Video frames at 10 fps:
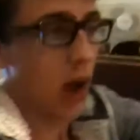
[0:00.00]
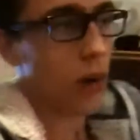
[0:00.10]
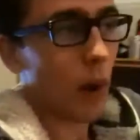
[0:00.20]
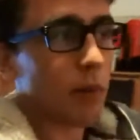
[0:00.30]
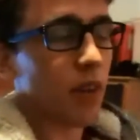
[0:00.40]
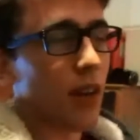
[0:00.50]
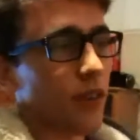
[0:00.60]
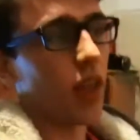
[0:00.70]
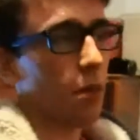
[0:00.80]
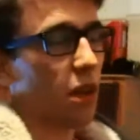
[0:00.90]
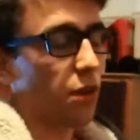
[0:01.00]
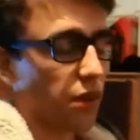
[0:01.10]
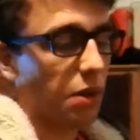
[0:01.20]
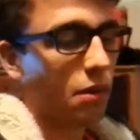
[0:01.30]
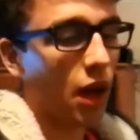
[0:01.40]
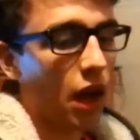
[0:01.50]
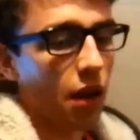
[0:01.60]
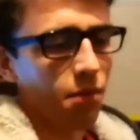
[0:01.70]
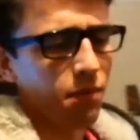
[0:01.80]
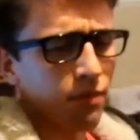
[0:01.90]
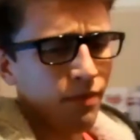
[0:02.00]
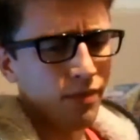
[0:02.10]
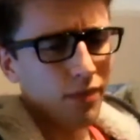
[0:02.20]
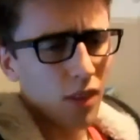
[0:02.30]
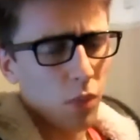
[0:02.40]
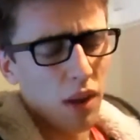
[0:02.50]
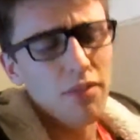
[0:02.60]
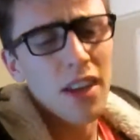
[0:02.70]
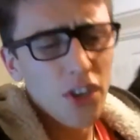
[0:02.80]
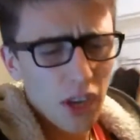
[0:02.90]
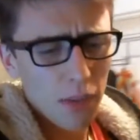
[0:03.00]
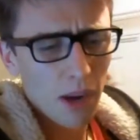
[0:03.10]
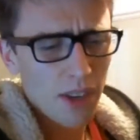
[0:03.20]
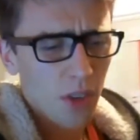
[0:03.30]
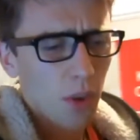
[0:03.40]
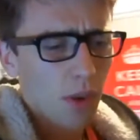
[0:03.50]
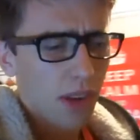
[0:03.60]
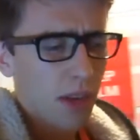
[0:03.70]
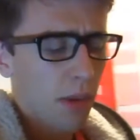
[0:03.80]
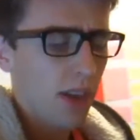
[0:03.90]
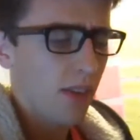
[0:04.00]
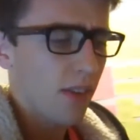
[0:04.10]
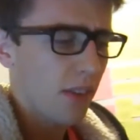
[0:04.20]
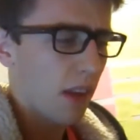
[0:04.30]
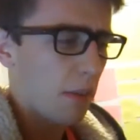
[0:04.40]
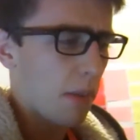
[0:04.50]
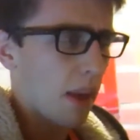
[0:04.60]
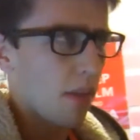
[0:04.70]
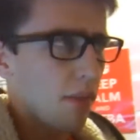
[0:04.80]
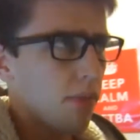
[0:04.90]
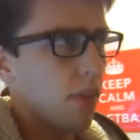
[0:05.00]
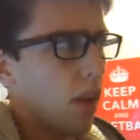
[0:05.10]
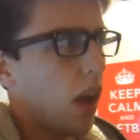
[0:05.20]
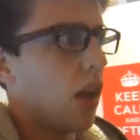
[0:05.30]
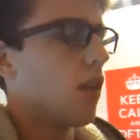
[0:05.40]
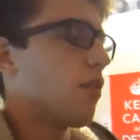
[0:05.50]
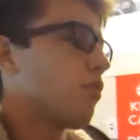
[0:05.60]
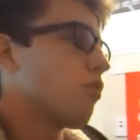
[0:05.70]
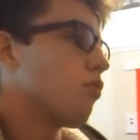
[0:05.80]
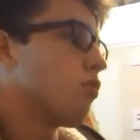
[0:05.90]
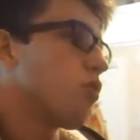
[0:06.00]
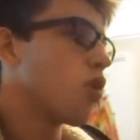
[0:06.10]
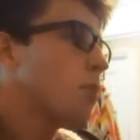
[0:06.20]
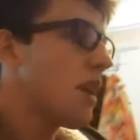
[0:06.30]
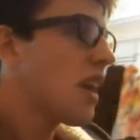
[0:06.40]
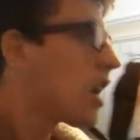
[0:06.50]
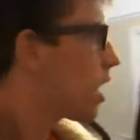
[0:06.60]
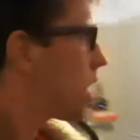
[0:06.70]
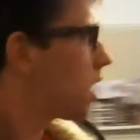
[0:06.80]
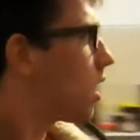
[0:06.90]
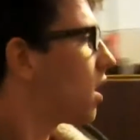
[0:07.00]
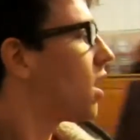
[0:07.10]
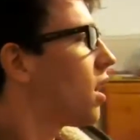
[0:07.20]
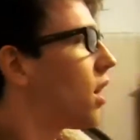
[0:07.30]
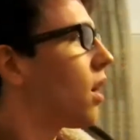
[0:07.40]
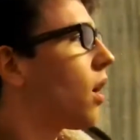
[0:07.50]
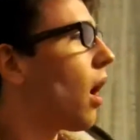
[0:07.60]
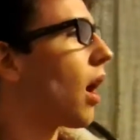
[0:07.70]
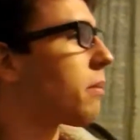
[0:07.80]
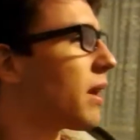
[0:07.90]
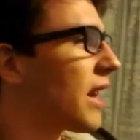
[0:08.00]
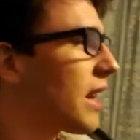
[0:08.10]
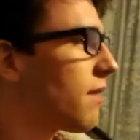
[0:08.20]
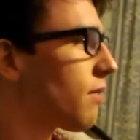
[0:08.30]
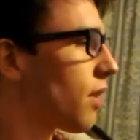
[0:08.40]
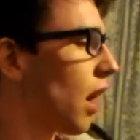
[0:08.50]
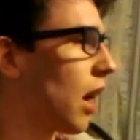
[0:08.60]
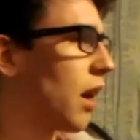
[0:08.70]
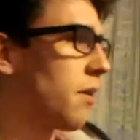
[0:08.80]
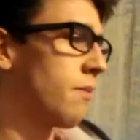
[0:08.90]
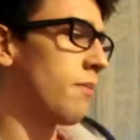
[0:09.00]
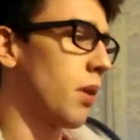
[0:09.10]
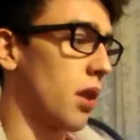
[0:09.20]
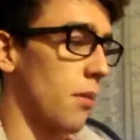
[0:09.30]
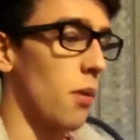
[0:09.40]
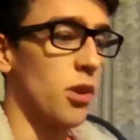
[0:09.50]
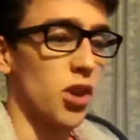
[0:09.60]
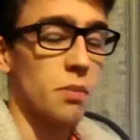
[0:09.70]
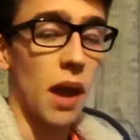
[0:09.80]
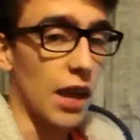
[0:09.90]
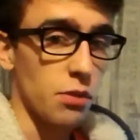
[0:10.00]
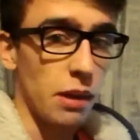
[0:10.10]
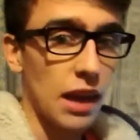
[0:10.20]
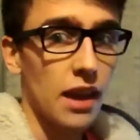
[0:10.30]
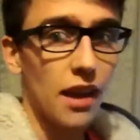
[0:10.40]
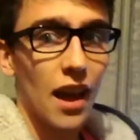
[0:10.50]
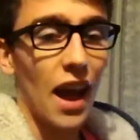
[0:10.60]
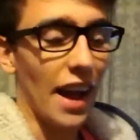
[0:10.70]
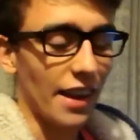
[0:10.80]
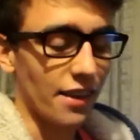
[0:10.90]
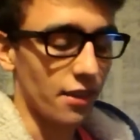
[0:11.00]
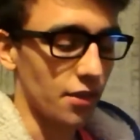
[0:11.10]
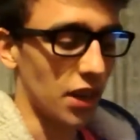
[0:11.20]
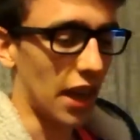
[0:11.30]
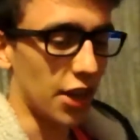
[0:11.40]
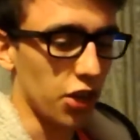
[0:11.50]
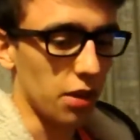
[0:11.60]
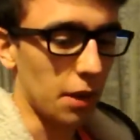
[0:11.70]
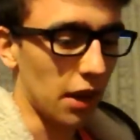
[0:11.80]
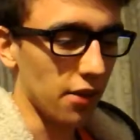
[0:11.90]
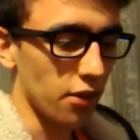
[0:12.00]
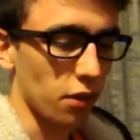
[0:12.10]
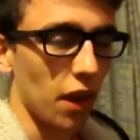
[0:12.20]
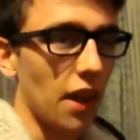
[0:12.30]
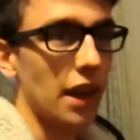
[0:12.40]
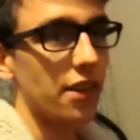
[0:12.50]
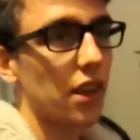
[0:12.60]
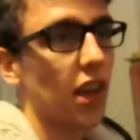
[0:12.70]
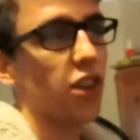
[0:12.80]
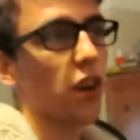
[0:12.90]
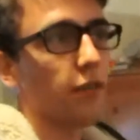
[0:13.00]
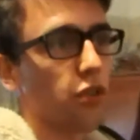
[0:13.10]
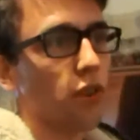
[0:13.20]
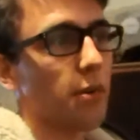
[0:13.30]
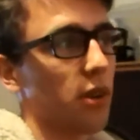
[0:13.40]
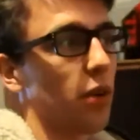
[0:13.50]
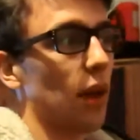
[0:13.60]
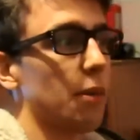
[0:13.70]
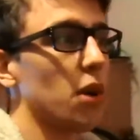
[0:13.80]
My websites are going to be using, well, eventually MySQL databases and a bit of Ruby, I believe. But at the moment, just PHP and obviously HTML and stuff like that. JavaScript and all that